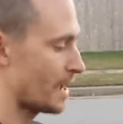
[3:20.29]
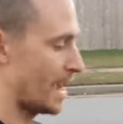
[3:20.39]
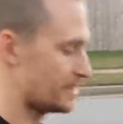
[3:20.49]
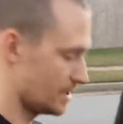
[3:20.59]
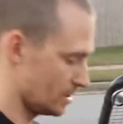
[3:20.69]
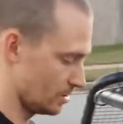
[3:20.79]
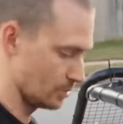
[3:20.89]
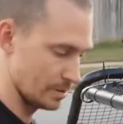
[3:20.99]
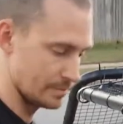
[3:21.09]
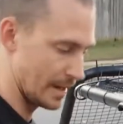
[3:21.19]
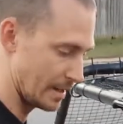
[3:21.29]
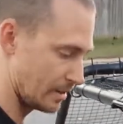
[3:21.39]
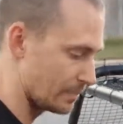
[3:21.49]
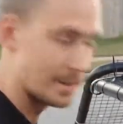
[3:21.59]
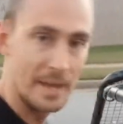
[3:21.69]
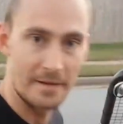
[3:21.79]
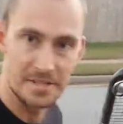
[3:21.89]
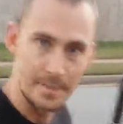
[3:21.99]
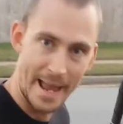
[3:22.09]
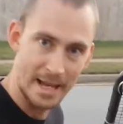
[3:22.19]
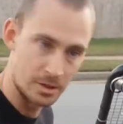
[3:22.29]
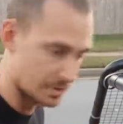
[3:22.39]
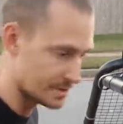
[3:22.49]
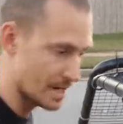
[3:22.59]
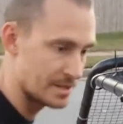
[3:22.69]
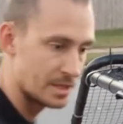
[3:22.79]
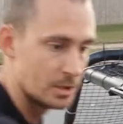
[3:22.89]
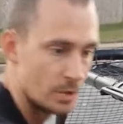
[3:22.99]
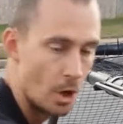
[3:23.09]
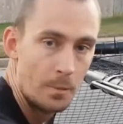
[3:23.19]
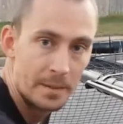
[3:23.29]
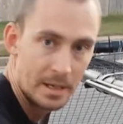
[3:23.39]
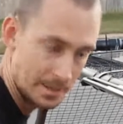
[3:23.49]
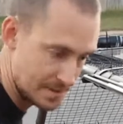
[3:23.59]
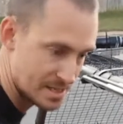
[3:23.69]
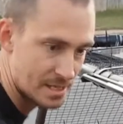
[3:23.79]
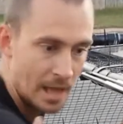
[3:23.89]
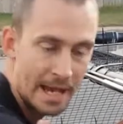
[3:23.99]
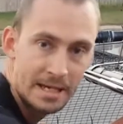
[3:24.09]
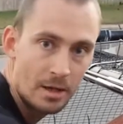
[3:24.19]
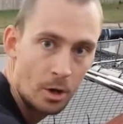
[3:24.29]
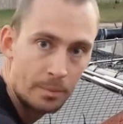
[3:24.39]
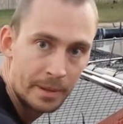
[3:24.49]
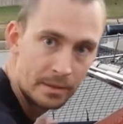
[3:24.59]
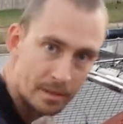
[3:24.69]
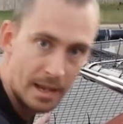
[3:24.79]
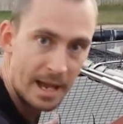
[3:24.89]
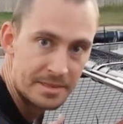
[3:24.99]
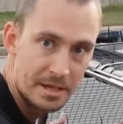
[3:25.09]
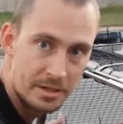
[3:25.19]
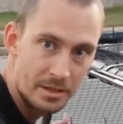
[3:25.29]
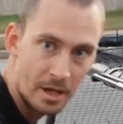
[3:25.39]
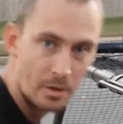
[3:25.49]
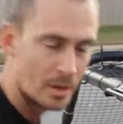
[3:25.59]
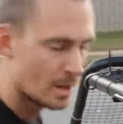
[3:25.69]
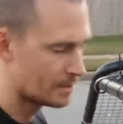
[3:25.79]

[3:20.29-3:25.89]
and then you would, I don't know, maybe have some handles, and then you would open it up, slide it open, and there you go.